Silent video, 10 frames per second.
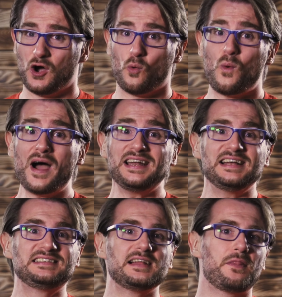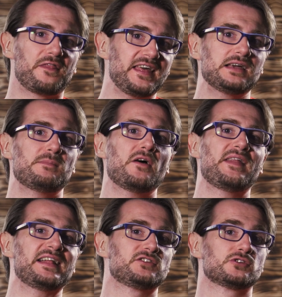Why they didn't think about
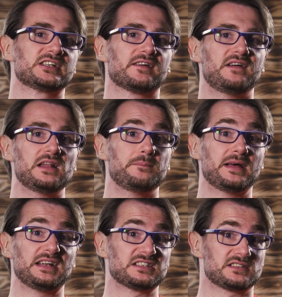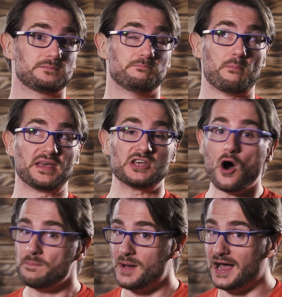that during development is
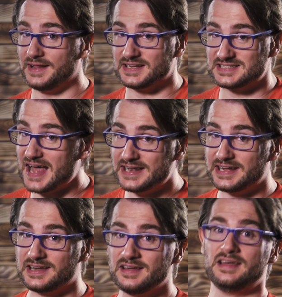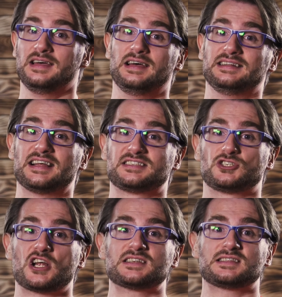beyond my understanding. That's
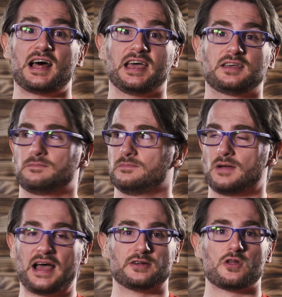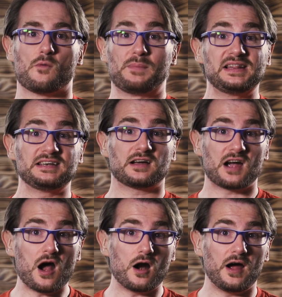just like, I don't know, building a
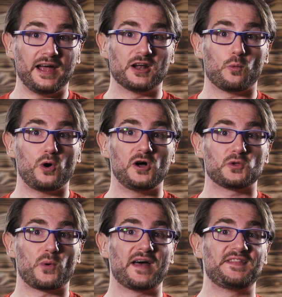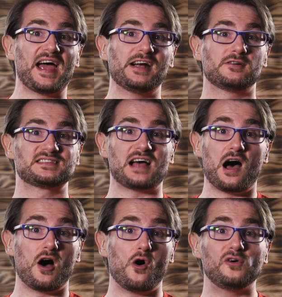car in a world where tires
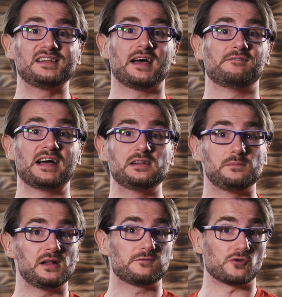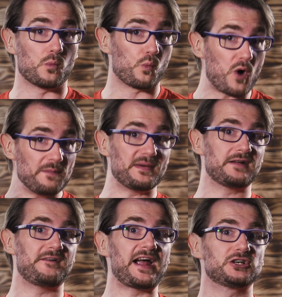are only available from one
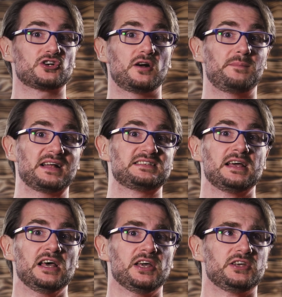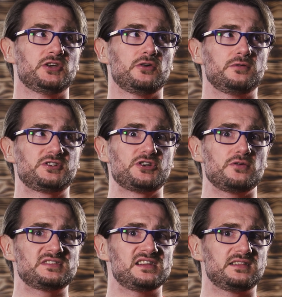manufacturer, but you
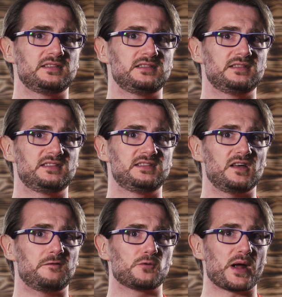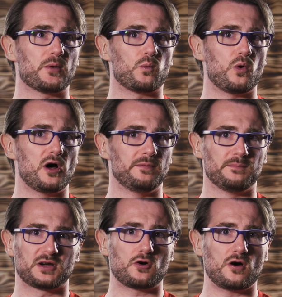choose a different one
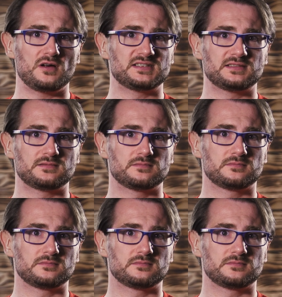because